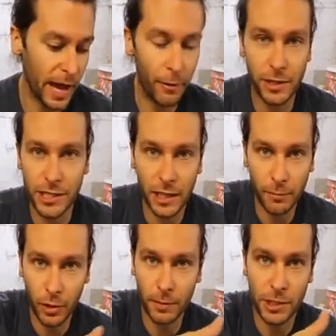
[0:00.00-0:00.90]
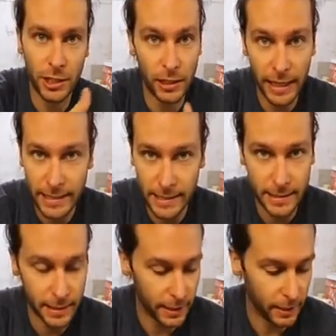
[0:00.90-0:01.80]
Now we're just gonna put a bunch of
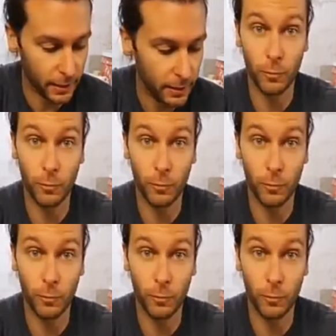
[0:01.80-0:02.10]
glazes in here.